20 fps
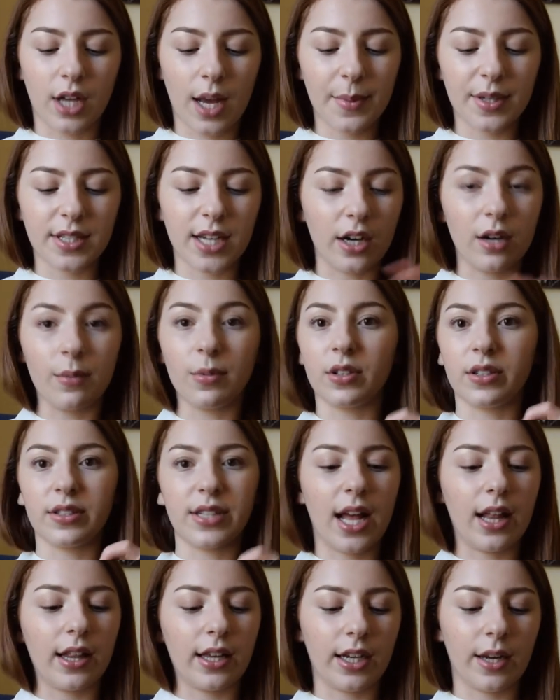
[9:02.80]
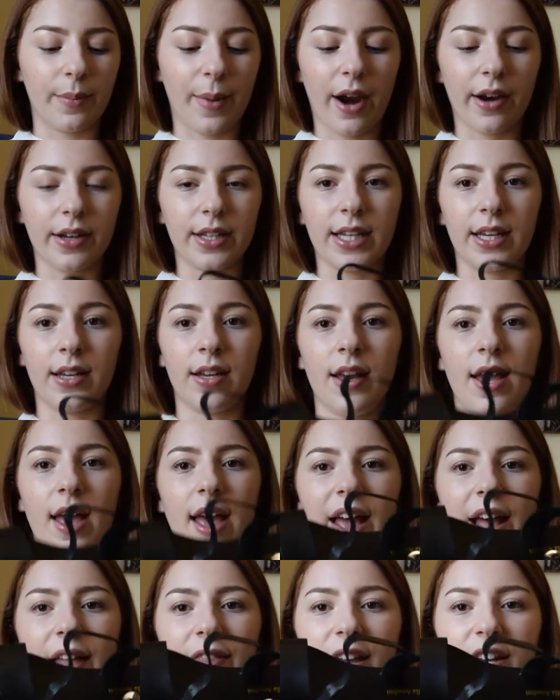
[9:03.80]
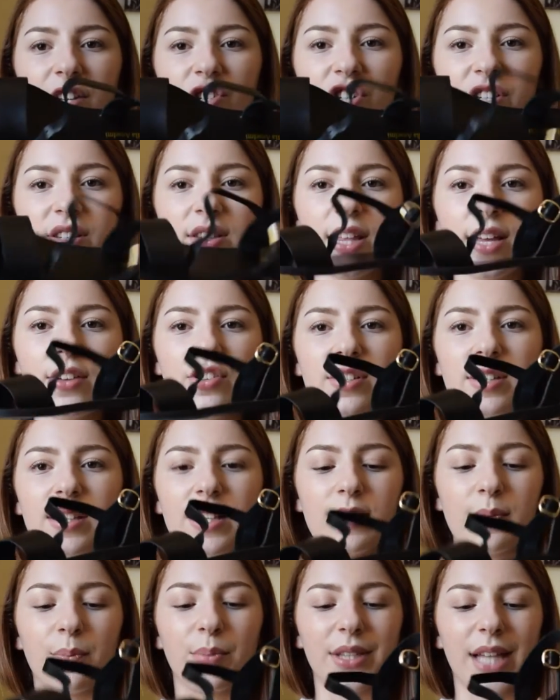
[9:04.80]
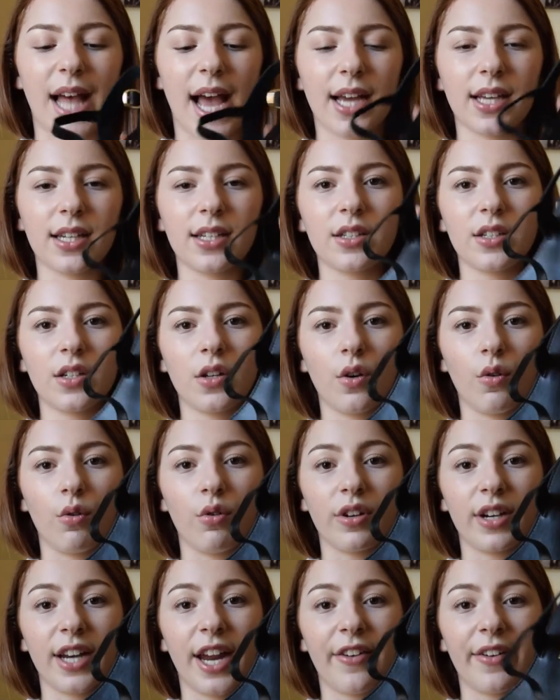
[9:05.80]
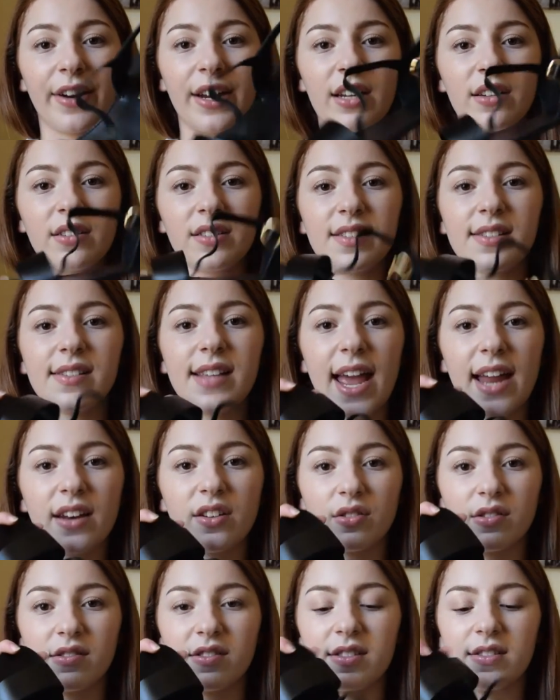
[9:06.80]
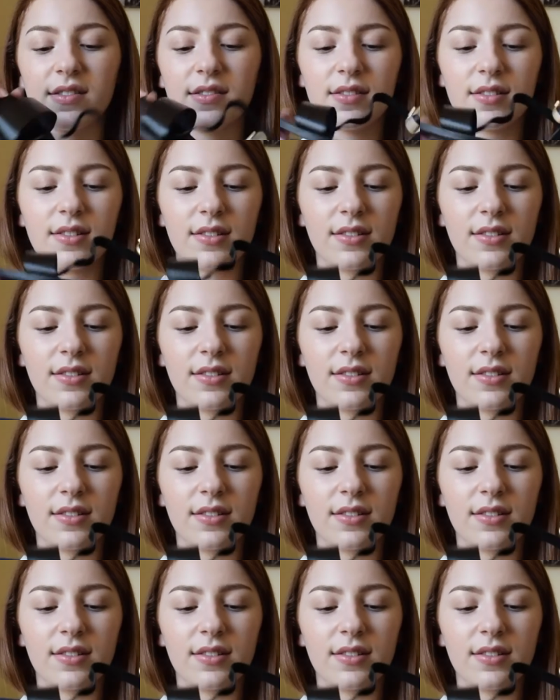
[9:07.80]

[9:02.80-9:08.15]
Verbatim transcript: I'm a terrible Italian, apparently. And they just, they're just these black, ordinary sandals.